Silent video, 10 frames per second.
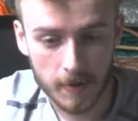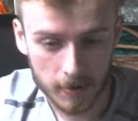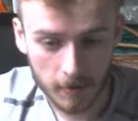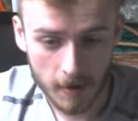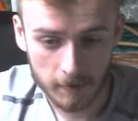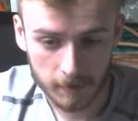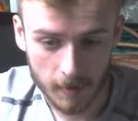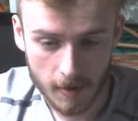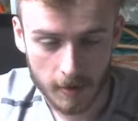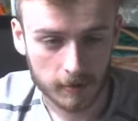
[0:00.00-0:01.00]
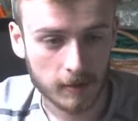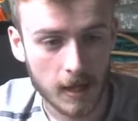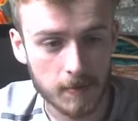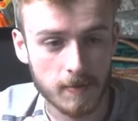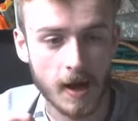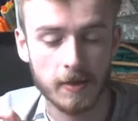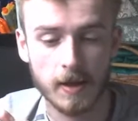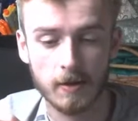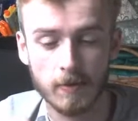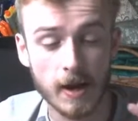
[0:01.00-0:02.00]
start off, keep in mind
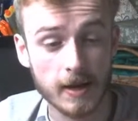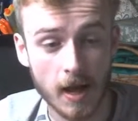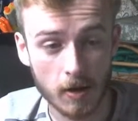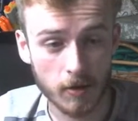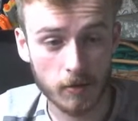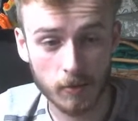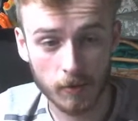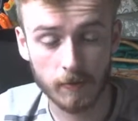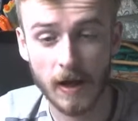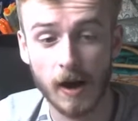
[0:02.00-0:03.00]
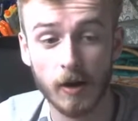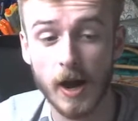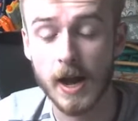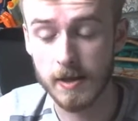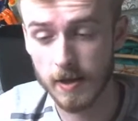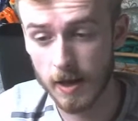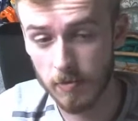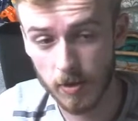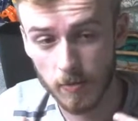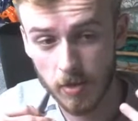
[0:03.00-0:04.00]
that right now this will fire anytime
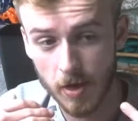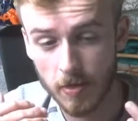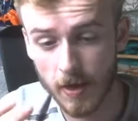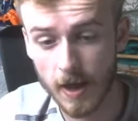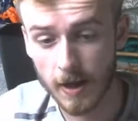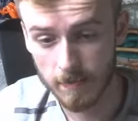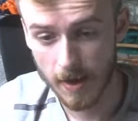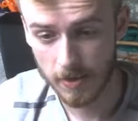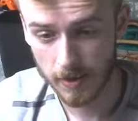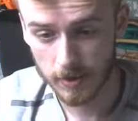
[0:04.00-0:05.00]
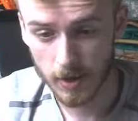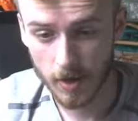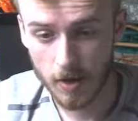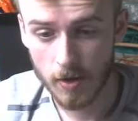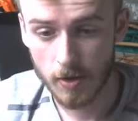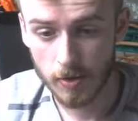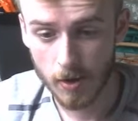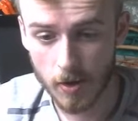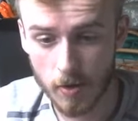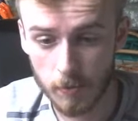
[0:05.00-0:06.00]
someone sends any message.
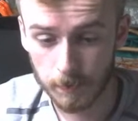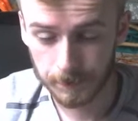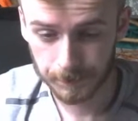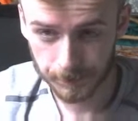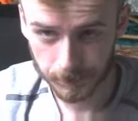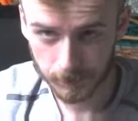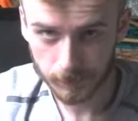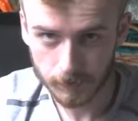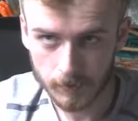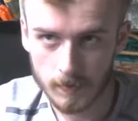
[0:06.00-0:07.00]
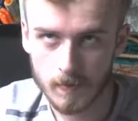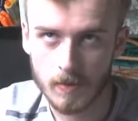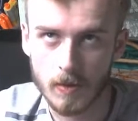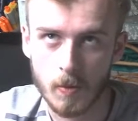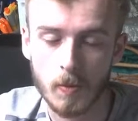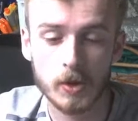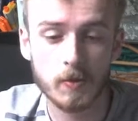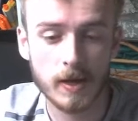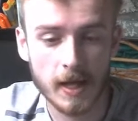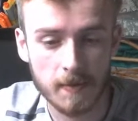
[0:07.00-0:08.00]
So what you
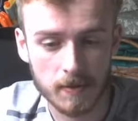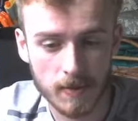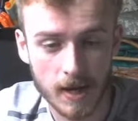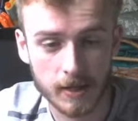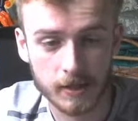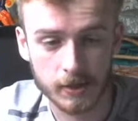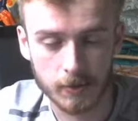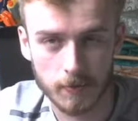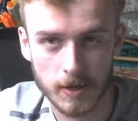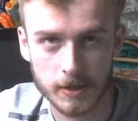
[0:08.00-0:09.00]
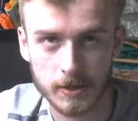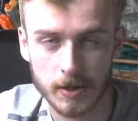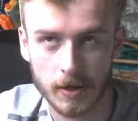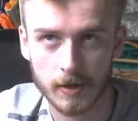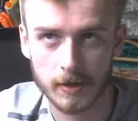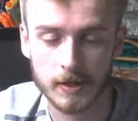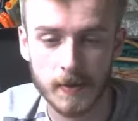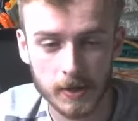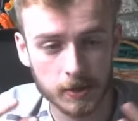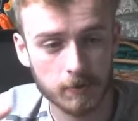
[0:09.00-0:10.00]
want to keep in mind is you want to start,
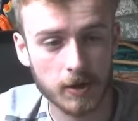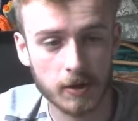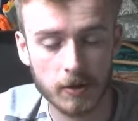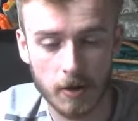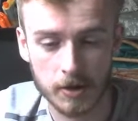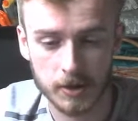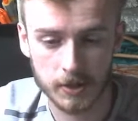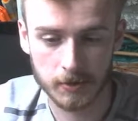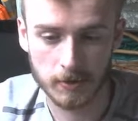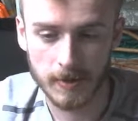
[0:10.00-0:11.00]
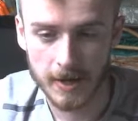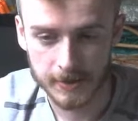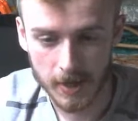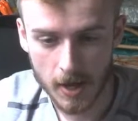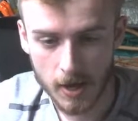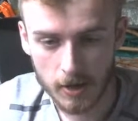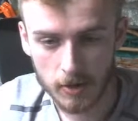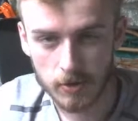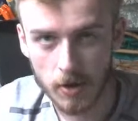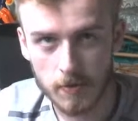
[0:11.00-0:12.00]
especially when you get into large Discord bots,
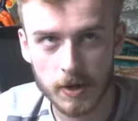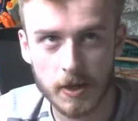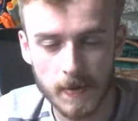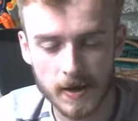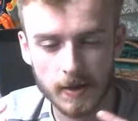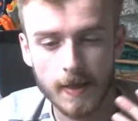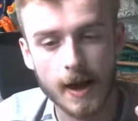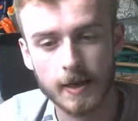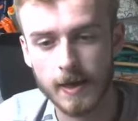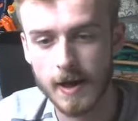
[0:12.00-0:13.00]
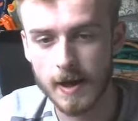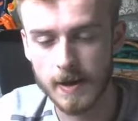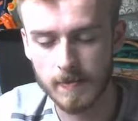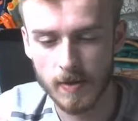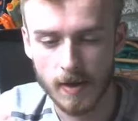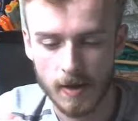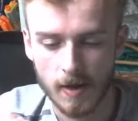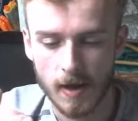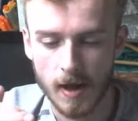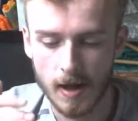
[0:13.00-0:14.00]
you don't want to spend a lot of time.
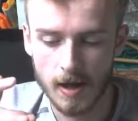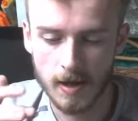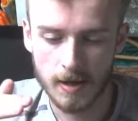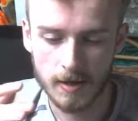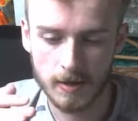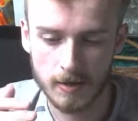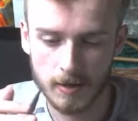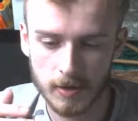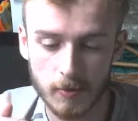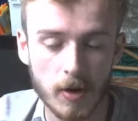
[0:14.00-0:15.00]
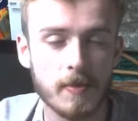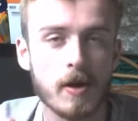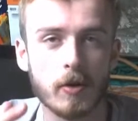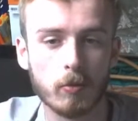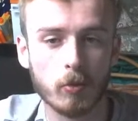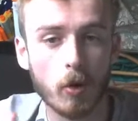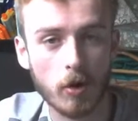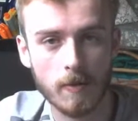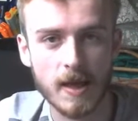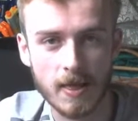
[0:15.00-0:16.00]
You want to be able to rule
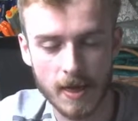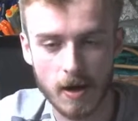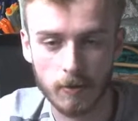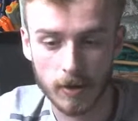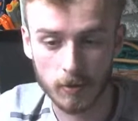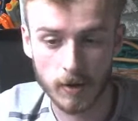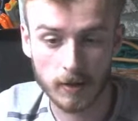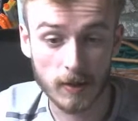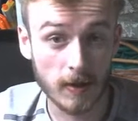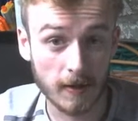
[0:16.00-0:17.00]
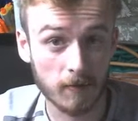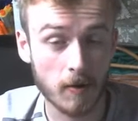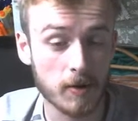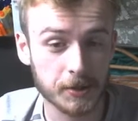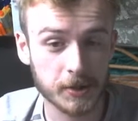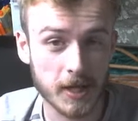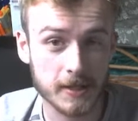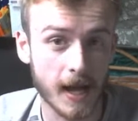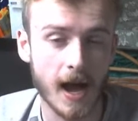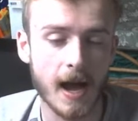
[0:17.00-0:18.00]
commands out really quickly. Like if someone just sends
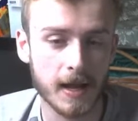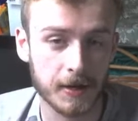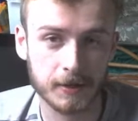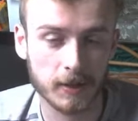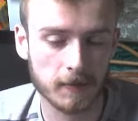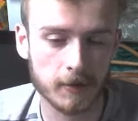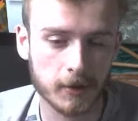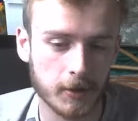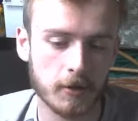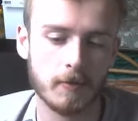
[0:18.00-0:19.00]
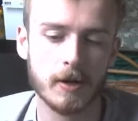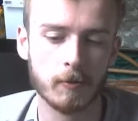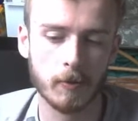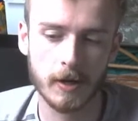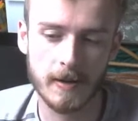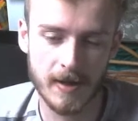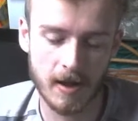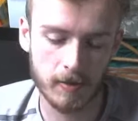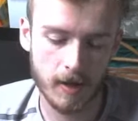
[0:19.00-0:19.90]
hi in a server, you don't want to worry about